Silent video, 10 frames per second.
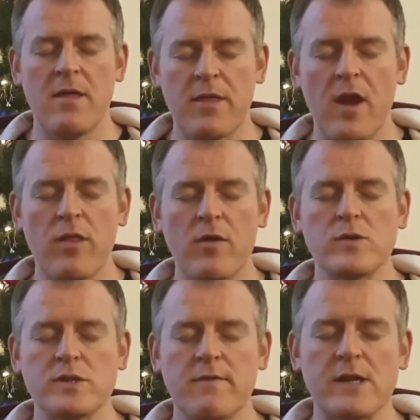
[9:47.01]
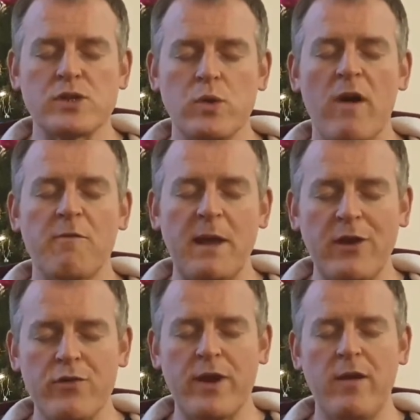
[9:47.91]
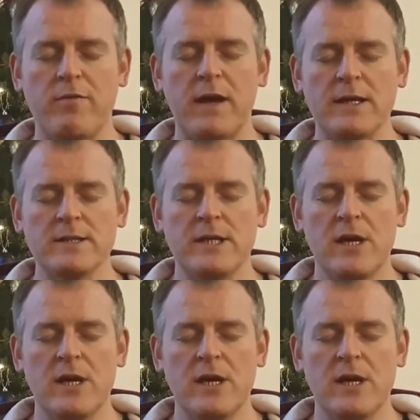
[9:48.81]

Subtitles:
There are those of us who have been grieving,